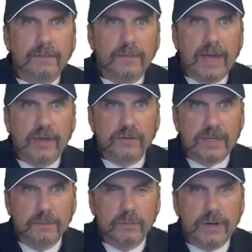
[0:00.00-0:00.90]
as
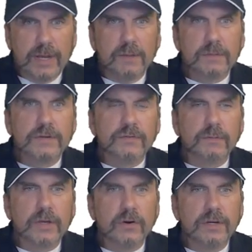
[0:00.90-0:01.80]
the input elements
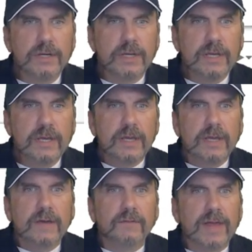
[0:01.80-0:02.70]
from the RDD,
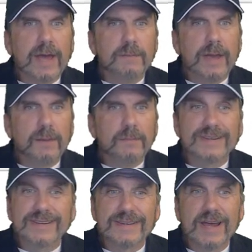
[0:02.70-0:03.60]

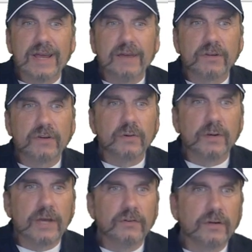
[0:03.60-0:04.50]
flatmap does not have to do
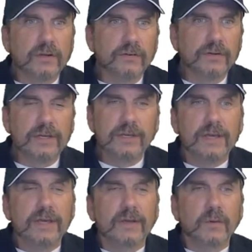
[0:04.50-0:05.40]
it. As you can see,
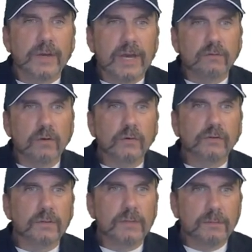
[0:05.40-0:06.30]
we had
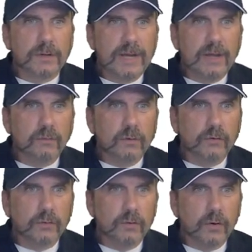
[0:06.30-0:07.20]
rows come in, but now the
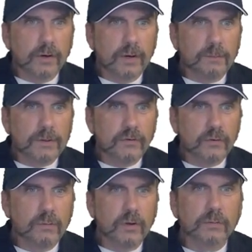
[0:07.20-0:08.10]
rows are broken up
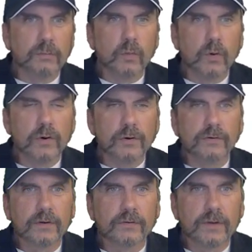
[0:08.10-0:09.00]
into multiple
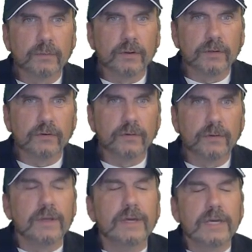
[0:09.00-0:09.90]
words separately. So
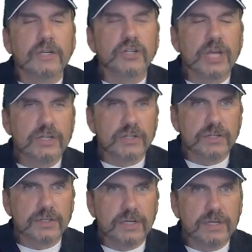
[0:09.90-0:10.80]
it
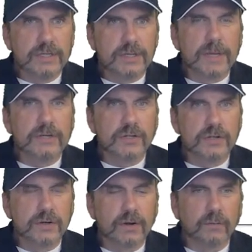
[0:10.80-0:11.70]
changes the
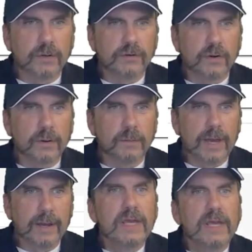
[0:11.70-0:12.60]
dimensions of what's going
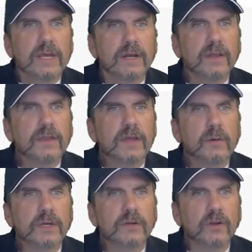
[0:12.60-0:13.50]
back. Another
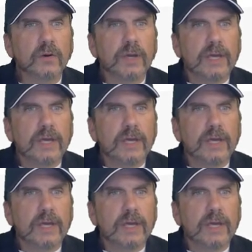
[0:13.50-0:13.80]
thing we can do